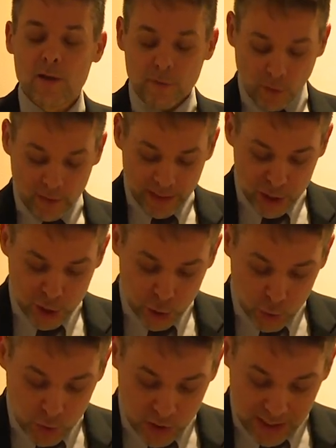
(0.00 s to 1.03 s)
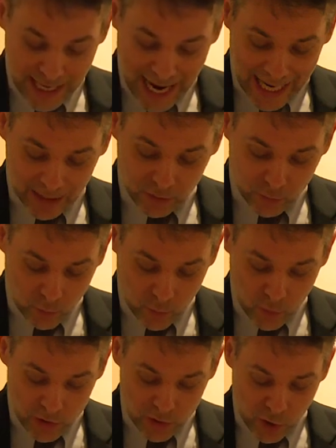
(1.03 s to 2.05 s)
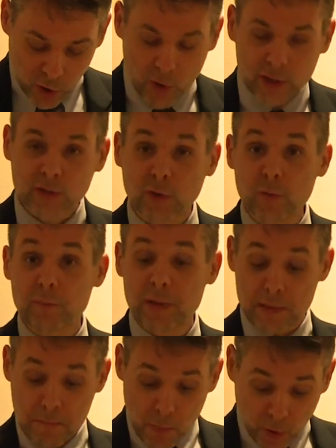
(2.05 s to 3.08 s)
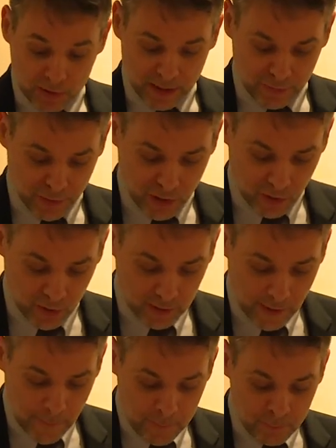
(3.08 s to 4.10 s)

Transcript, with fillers: For the Jews, that was going to be more difficult.